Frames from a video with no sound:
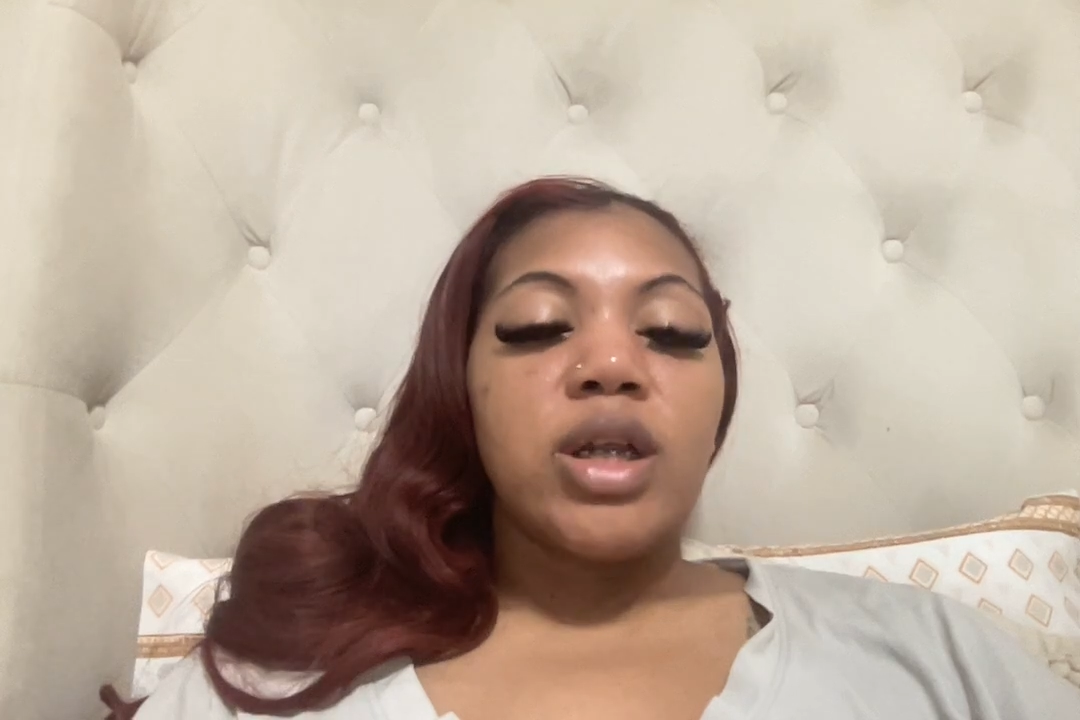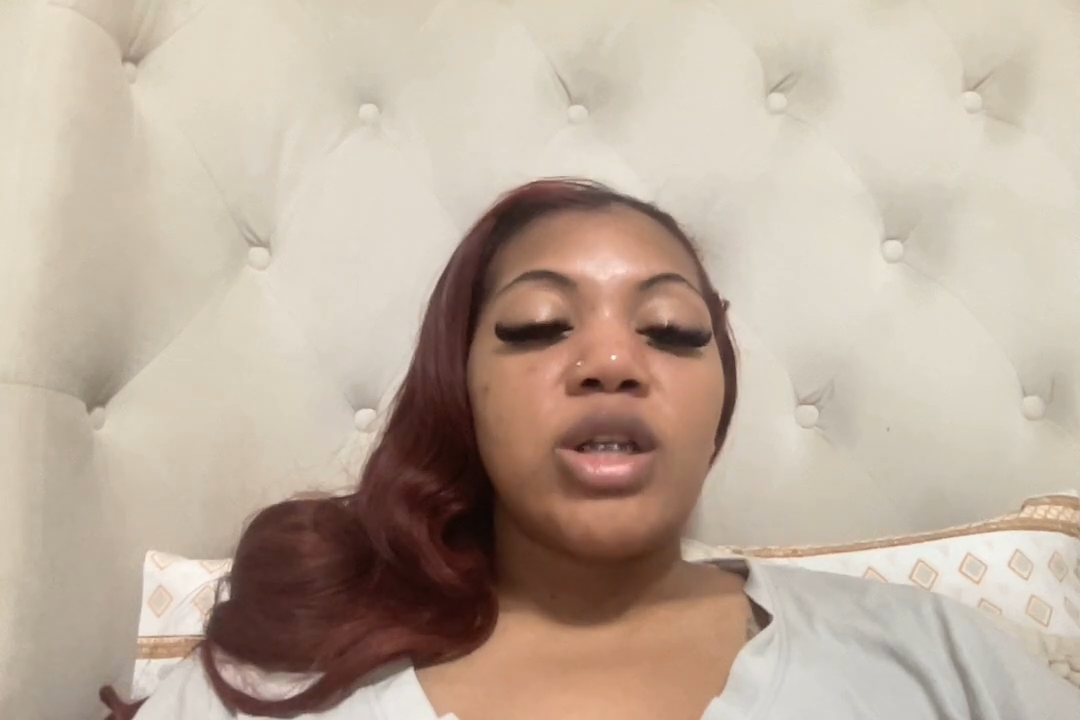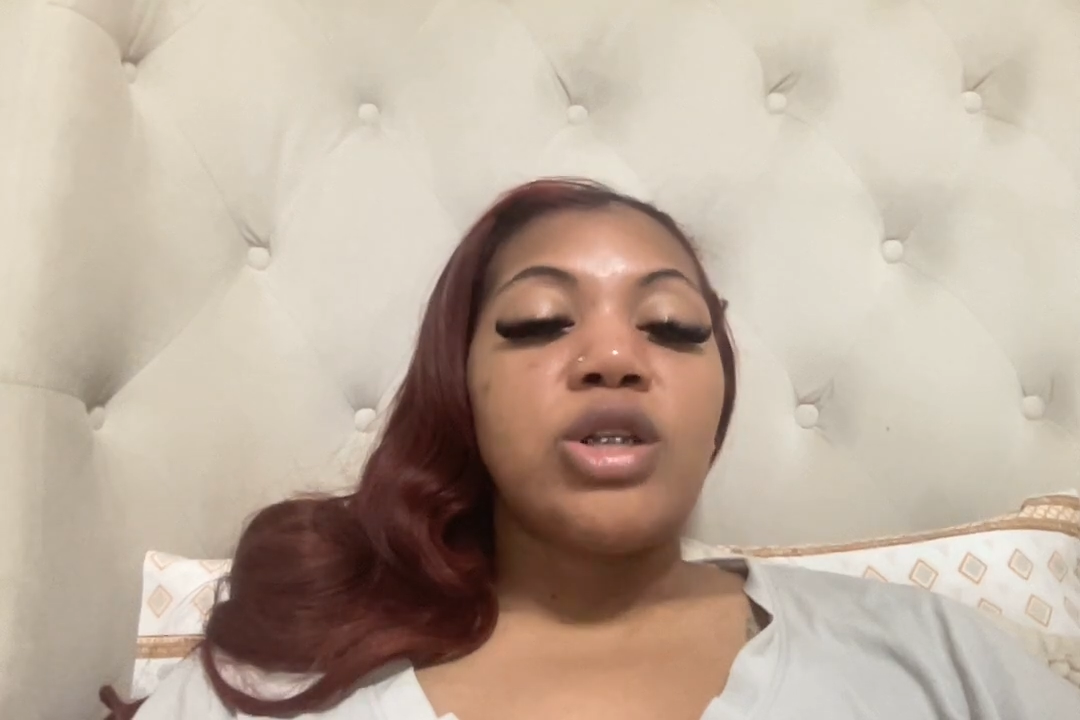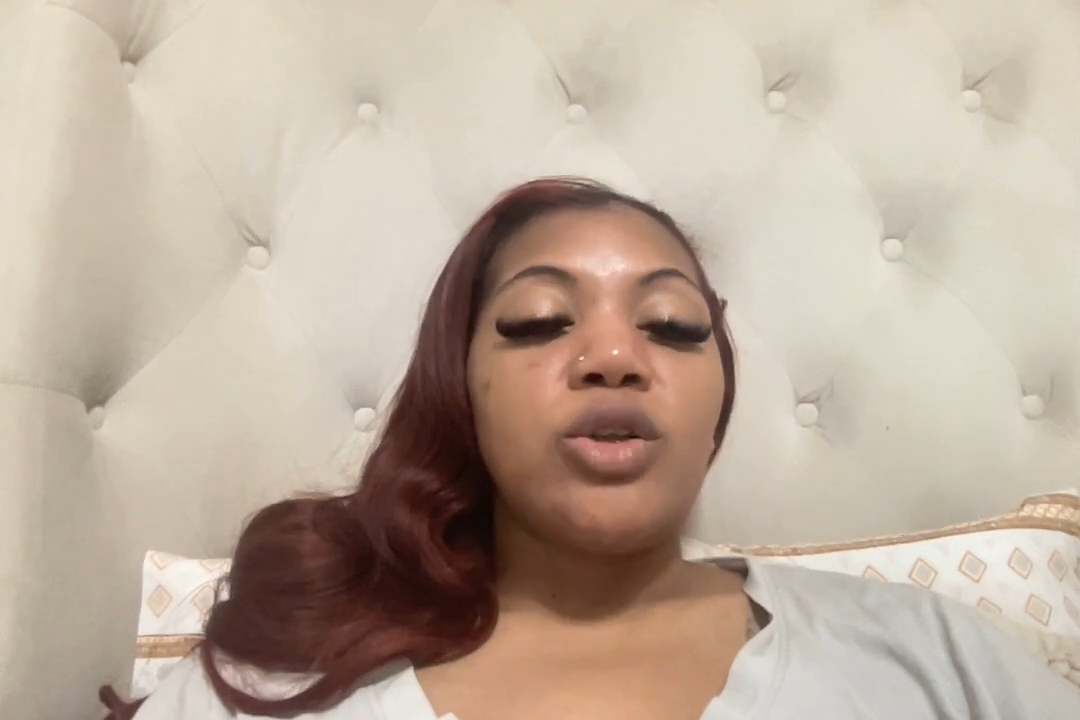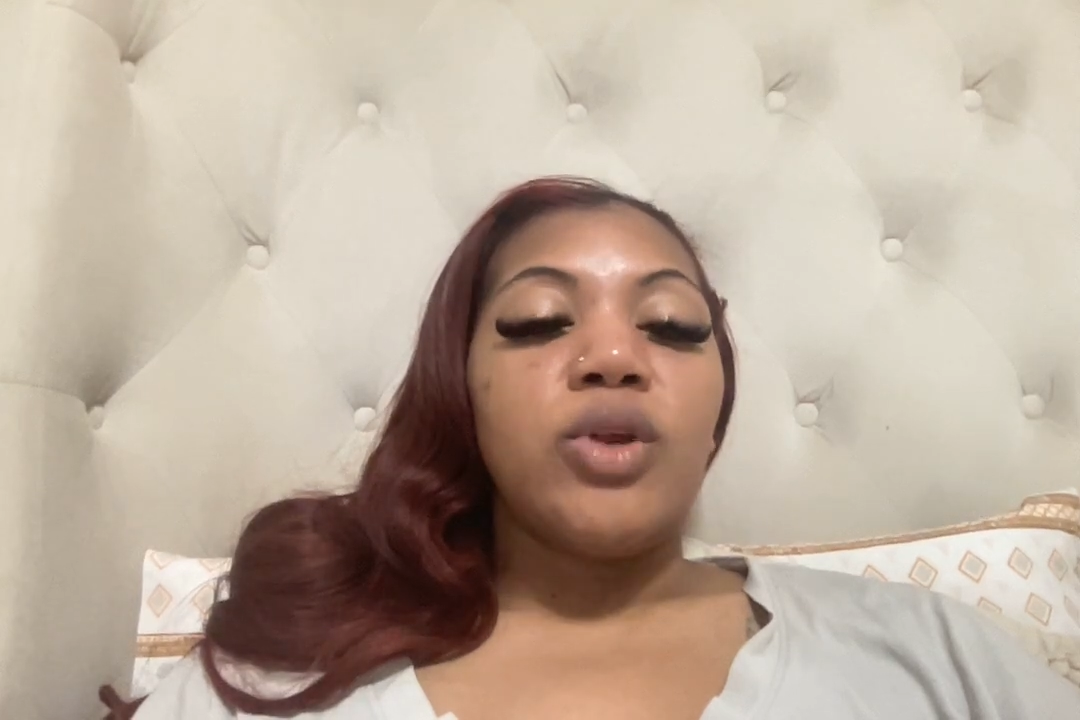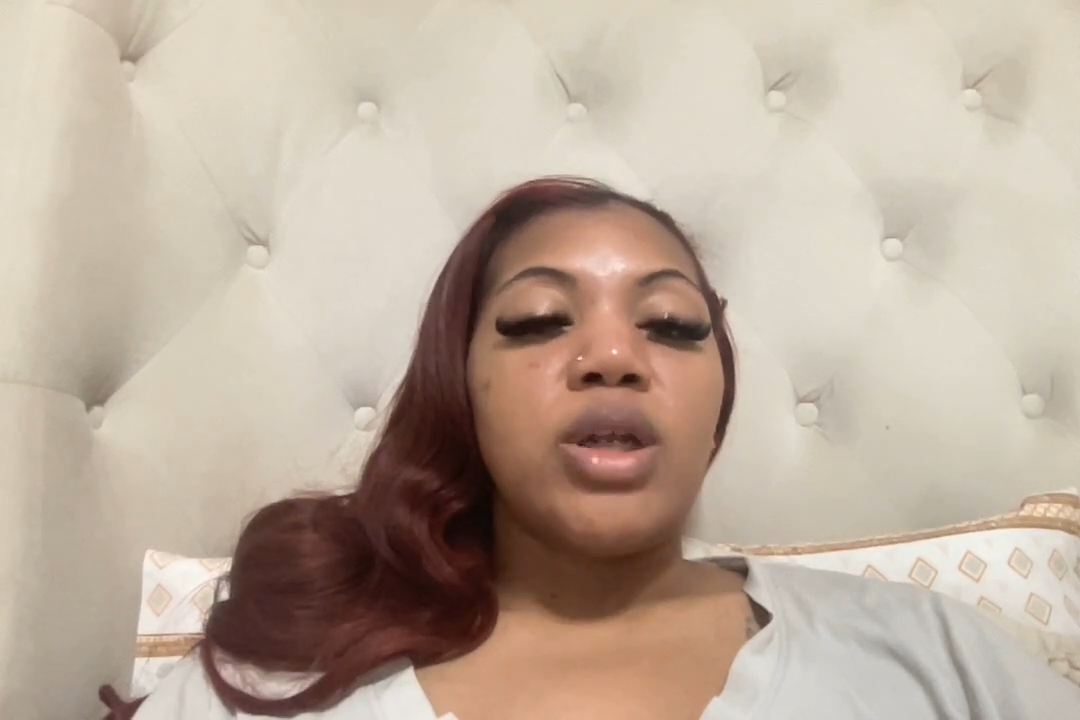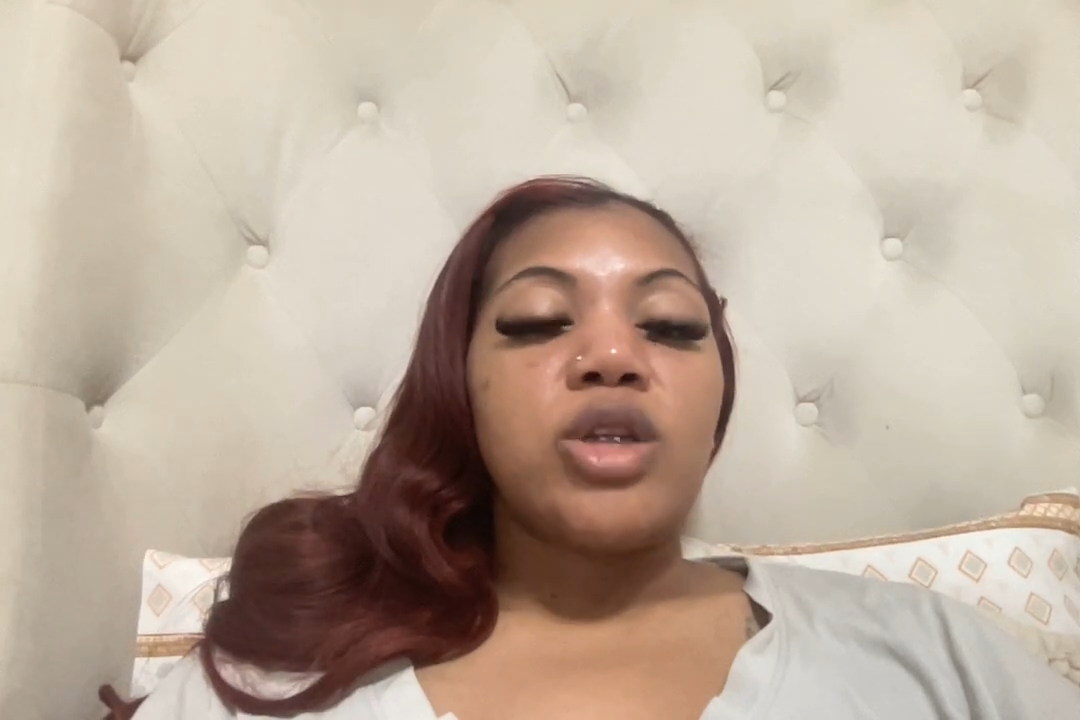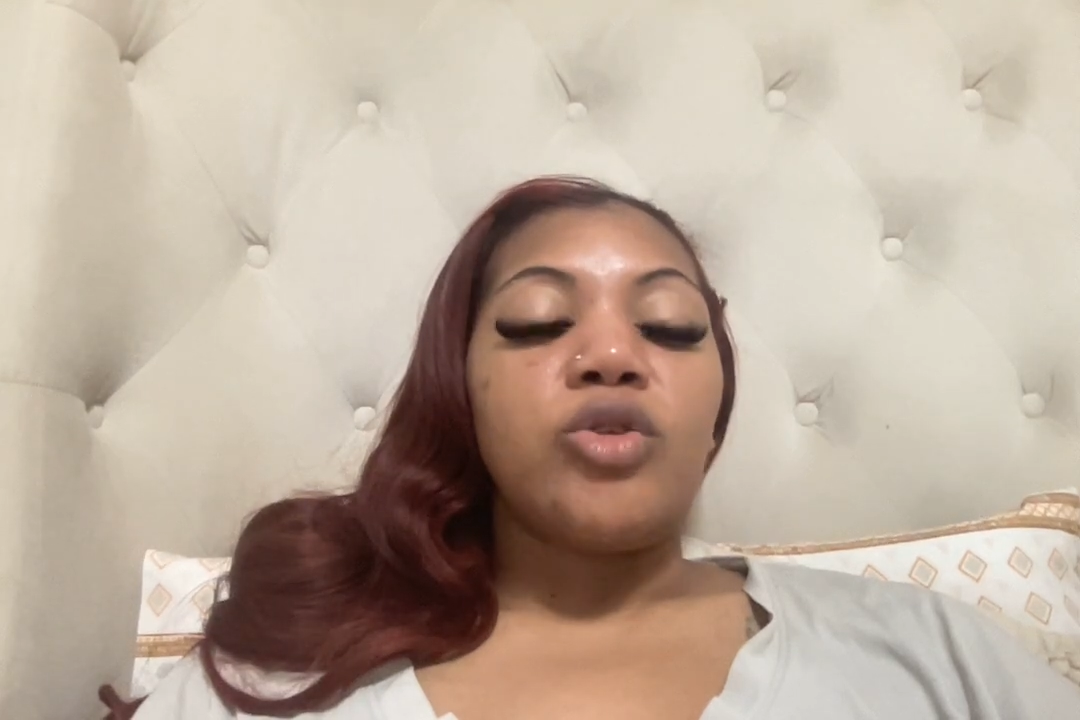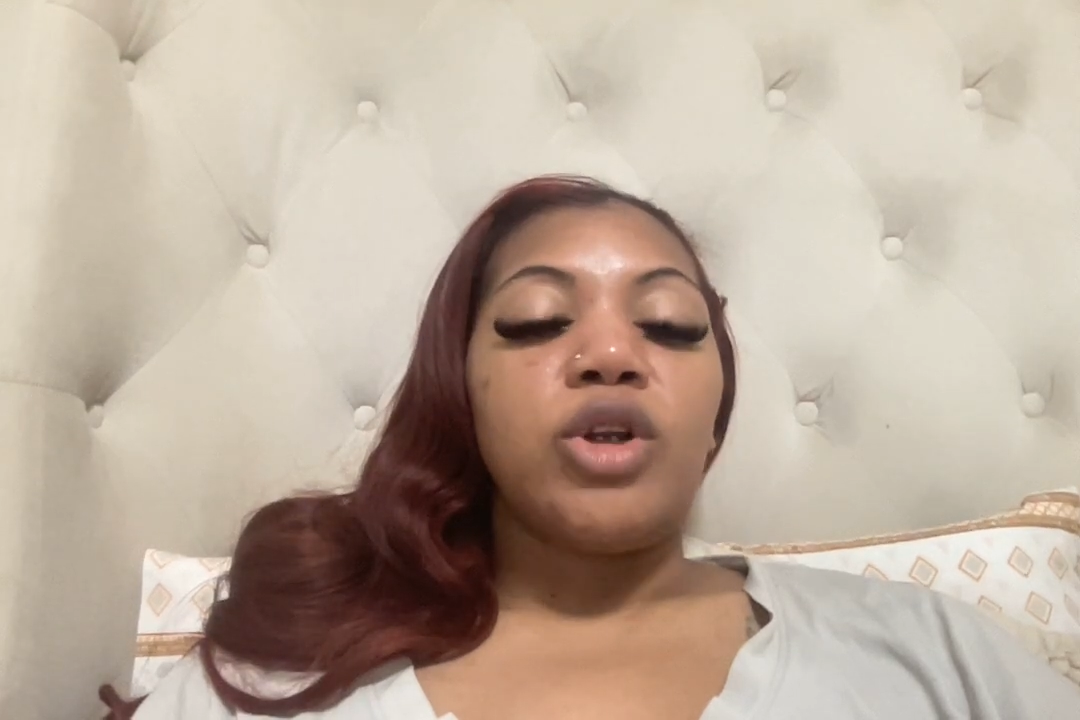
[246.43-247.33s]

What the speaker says: and students to